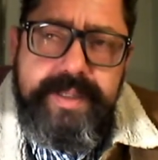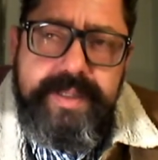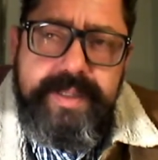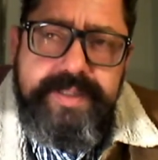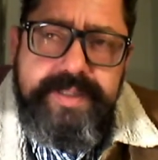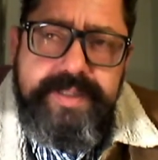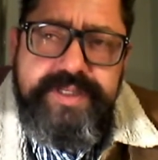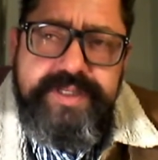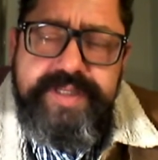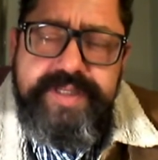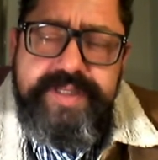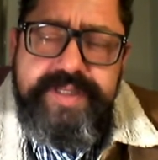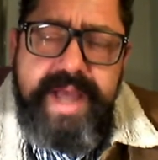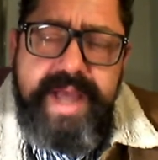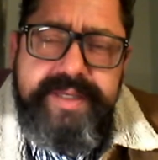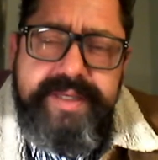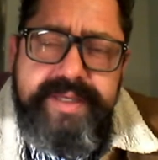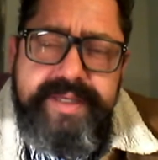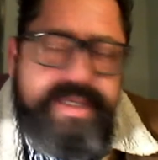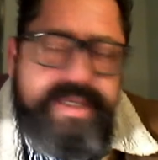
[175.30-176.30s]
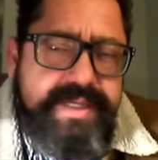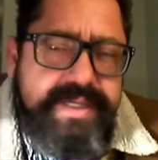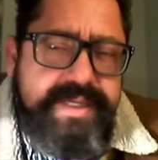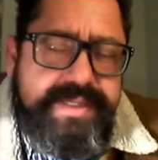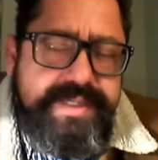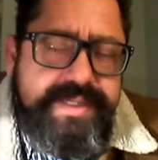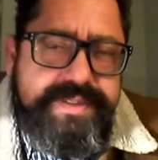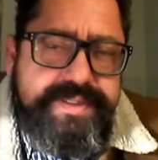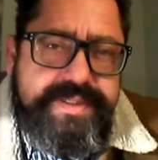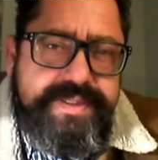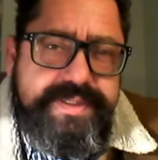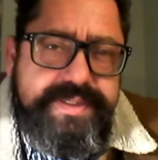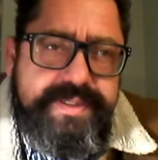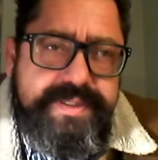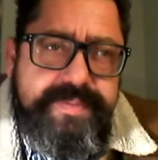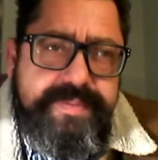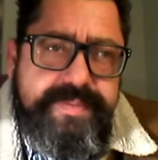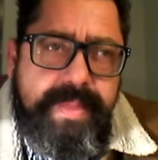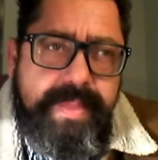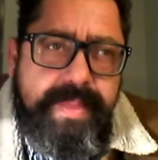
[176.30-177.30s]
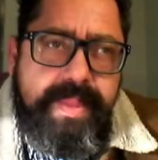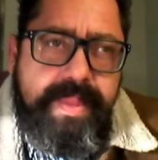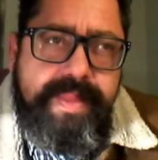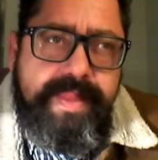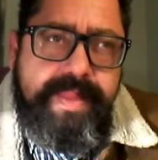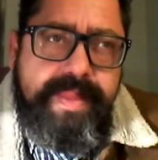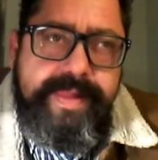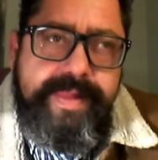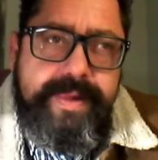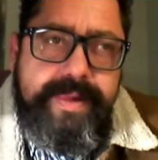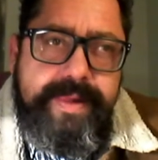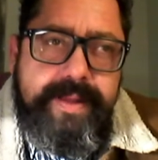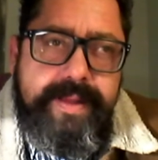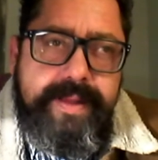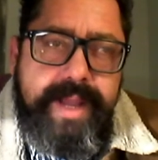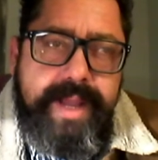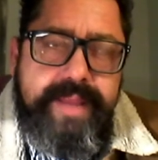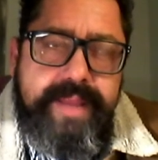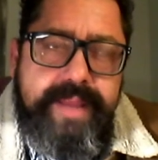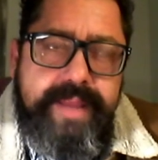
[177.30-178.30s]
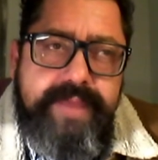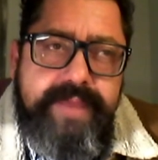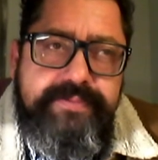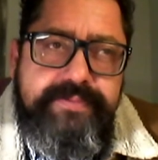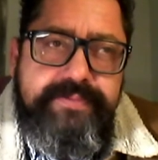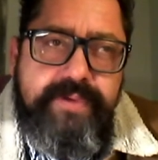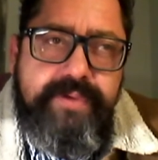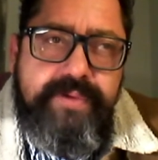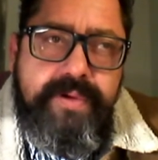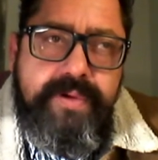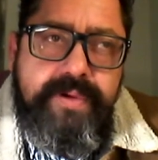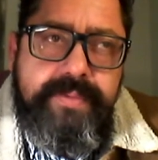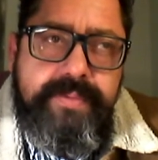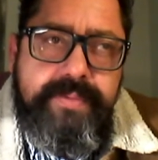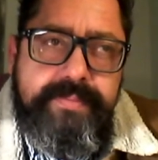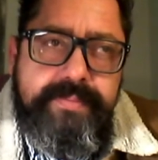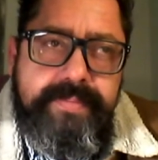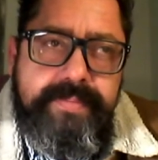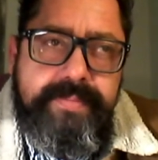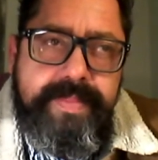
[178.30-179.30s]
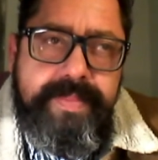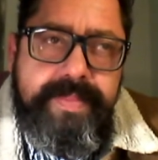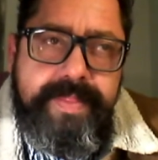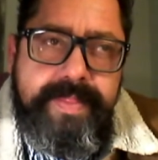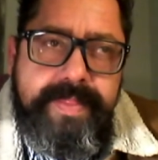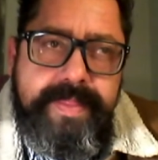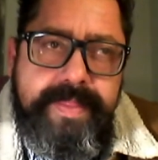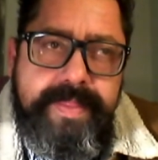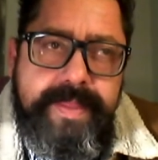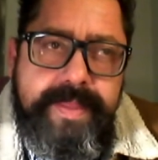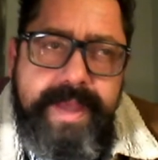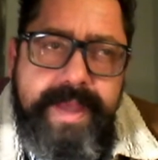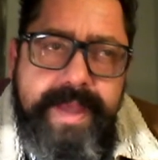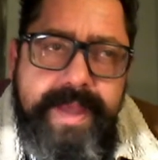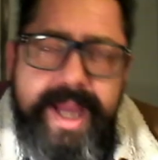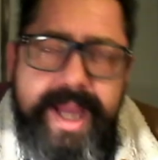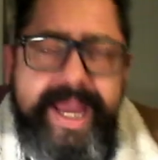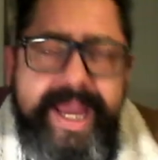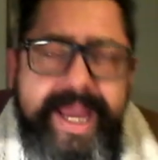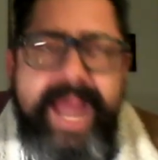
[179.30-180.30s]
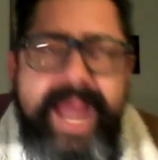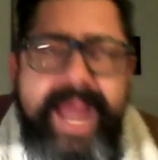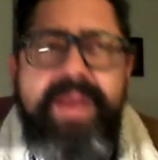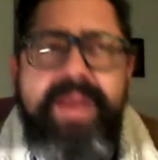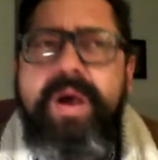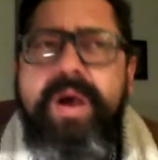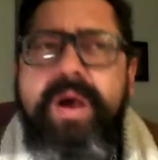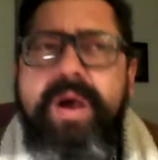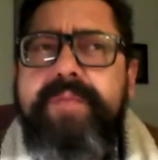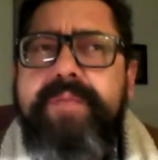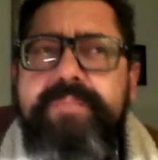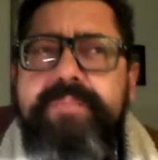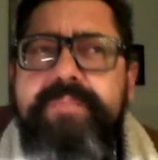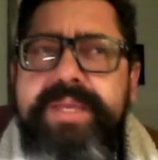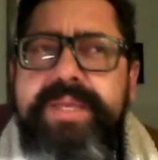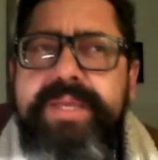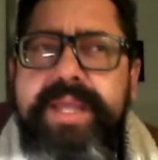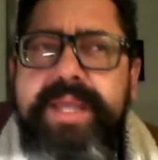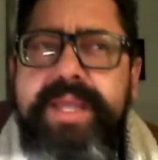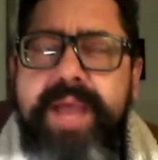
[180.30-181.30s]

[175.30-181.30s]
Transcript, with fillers: it's just ideas. And therefore, I cannot be